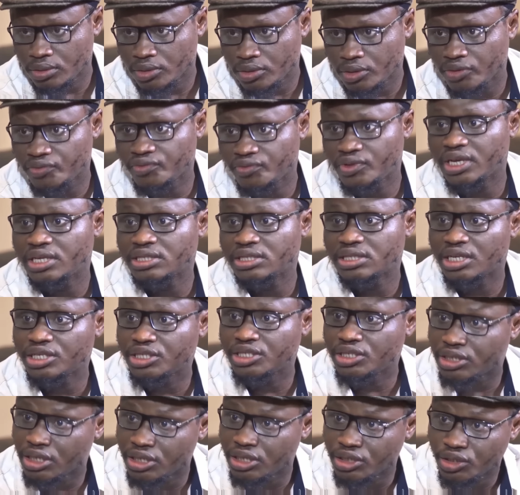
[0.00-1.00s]
If there is any
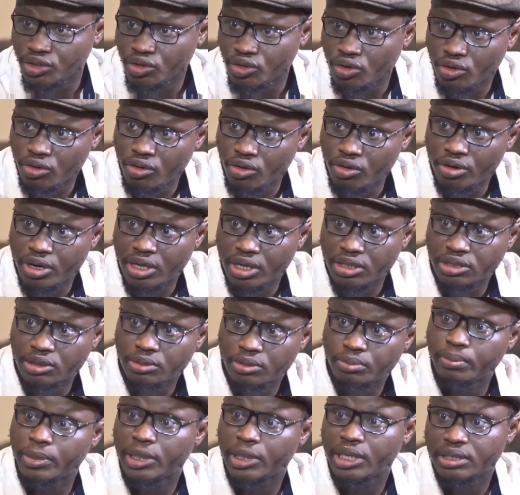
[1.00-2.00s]
change in occurrence,
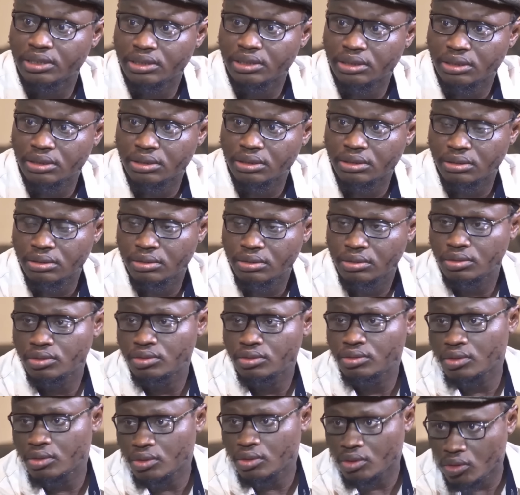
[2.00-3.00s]
please
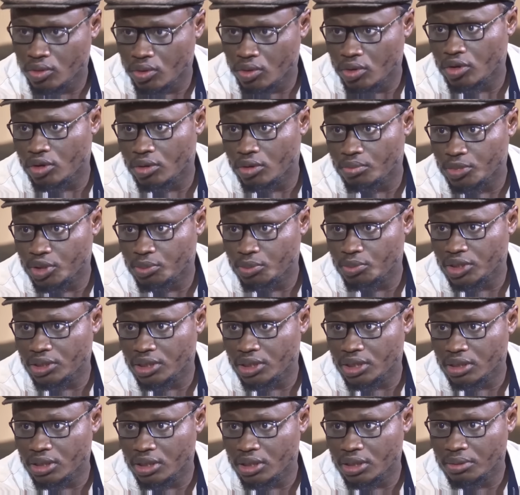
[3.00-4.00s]
call on me
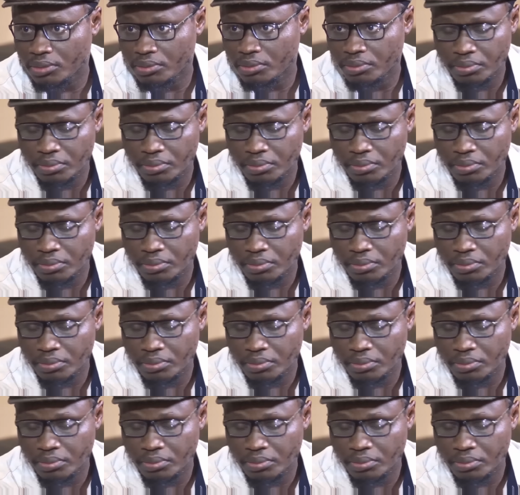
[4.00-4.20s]
immediately.